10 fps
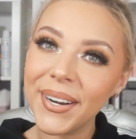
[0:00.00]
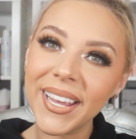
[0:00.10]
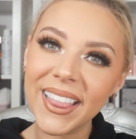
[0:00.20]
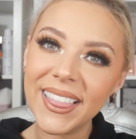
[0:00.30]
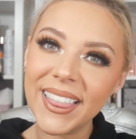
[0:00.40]
do
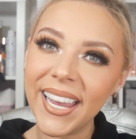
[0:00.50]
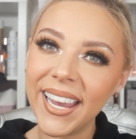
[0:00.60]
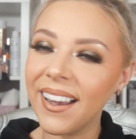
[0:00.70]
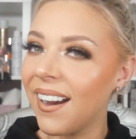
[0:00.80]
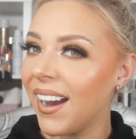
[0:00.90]
you
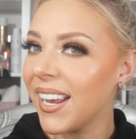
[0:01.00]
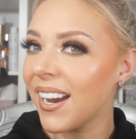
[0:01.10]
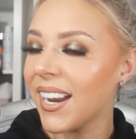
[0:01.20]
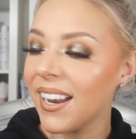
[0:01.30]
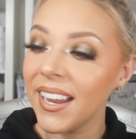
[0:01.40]
think? I kind
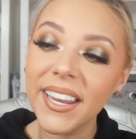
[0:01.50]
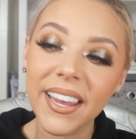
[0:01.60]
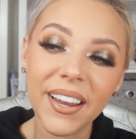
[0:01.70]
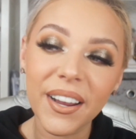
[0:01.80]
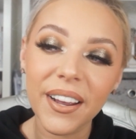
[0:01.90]
of like
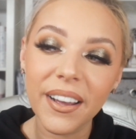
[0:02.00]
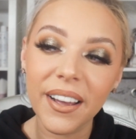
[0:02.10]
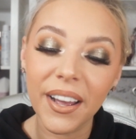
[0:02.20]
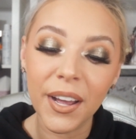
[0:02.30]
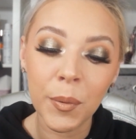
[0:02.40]
it.
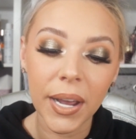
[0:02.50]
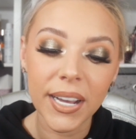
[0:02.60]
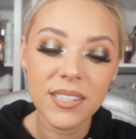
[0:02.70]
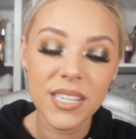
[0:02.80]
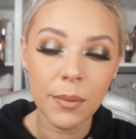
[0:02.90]
Um, I
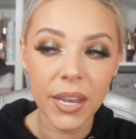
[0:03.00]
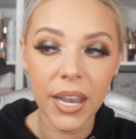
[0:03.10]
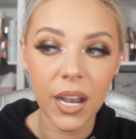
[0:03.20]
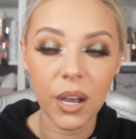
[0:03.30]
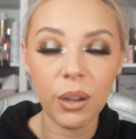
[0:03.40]
can see me
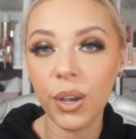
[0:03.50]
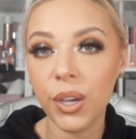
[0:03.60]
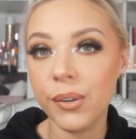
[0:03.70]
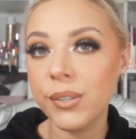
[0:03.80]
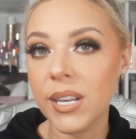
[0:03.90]
getting a lot
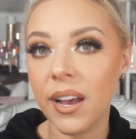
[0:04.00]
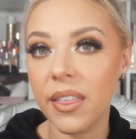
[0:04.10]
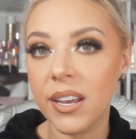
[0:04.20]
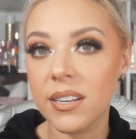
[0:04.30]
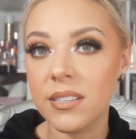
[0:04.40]
of use out
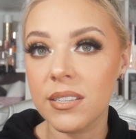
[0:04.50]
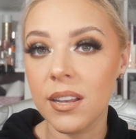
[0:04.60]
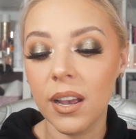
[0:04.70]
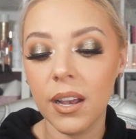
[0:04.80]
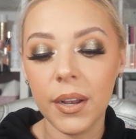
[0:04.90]
of this,
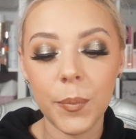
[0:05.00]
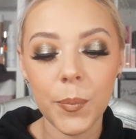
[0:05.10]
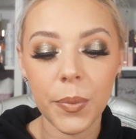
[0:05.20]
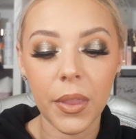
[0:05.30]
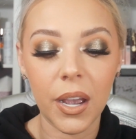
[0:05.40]

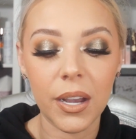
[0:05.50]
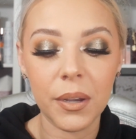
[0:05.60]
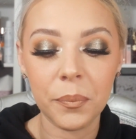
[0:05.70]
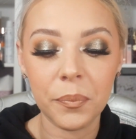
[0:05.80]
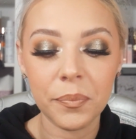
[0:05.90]

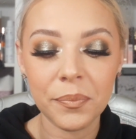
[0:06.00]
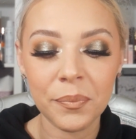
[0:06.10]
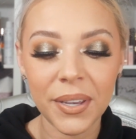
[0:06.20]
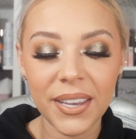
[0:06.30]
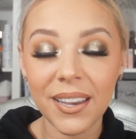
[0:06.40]
um,
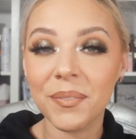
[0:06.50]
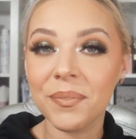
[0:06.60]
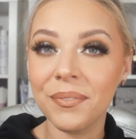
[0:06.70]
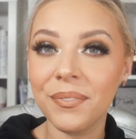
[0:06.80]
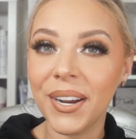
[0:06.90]
but yeah,
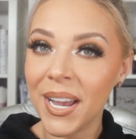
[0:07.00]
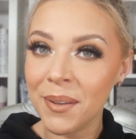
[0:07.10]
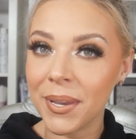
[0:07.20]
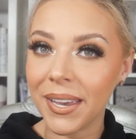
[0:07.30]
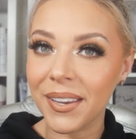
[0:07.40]
very
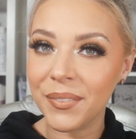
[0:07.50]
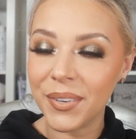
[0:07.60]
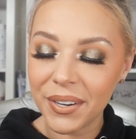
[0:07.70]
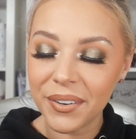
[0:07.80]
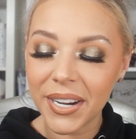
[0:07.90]
happy,
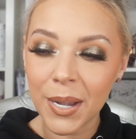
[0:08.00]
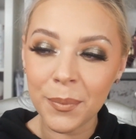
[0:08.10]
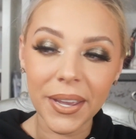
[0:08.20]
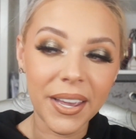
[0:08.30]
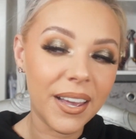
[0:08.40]
very, very
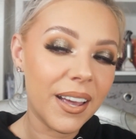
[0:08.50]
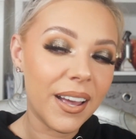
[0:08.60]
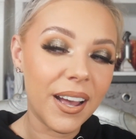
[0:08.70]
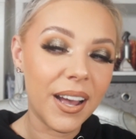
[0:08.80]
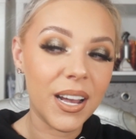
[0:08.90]
happy.
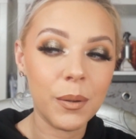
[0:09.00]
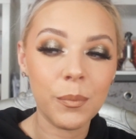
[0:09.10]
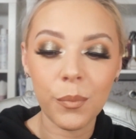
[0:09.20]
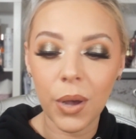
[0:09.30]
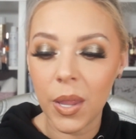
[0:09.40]

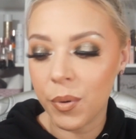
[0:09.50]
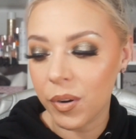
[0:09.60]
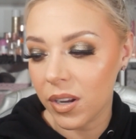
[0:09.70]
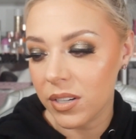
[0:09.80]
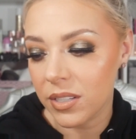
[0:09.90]
Um, other
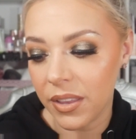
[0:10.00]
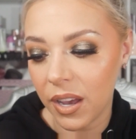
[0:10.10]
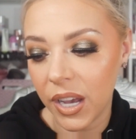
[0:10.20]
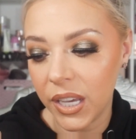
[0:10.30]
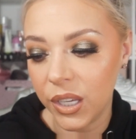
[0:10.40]
products
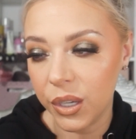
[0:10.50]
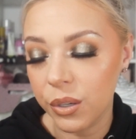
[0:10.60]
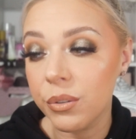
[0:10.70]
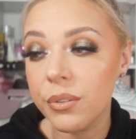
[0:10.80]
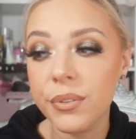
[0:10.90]
that I
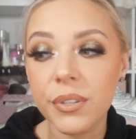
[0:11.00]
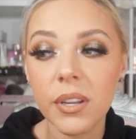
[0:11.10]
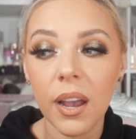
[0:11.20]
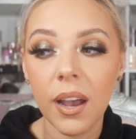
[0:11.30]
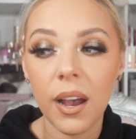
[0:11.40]
used,
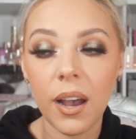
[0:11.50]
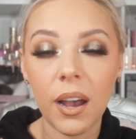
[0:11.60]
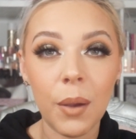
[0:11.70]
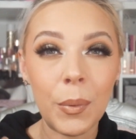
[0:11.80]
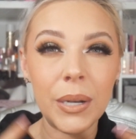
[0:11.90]

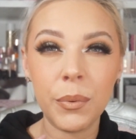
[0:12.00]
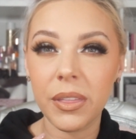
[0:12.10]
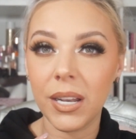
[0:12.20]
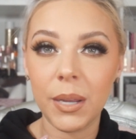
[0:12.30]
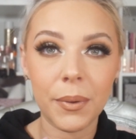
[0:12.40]
uh, I went in
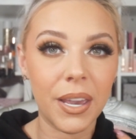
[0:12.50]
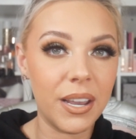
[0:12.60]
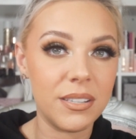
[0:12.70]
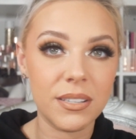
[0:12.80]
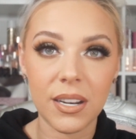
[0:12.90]
with the lip
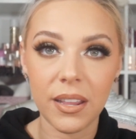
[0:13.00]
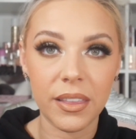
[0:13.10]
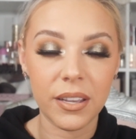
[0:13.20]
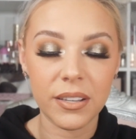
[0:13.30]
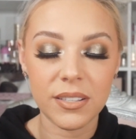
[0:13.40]
kit instead of
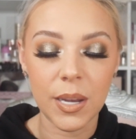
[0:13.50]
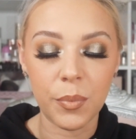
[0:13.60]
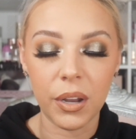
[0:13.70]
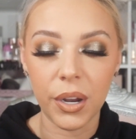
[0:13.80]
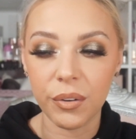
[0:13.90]
the
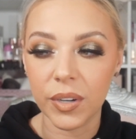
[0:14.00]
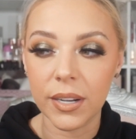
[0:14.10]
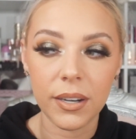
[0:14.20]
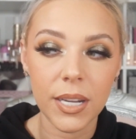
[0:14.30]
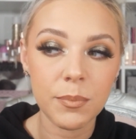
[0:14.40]
separate liner
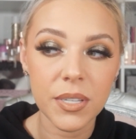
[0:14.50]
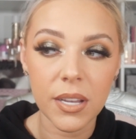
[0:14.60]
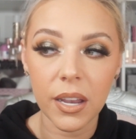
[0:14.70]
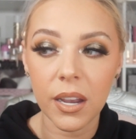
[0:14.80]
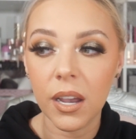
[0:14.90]
and
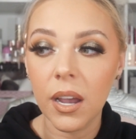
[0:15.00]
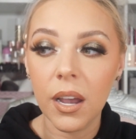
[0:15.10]
lipstick.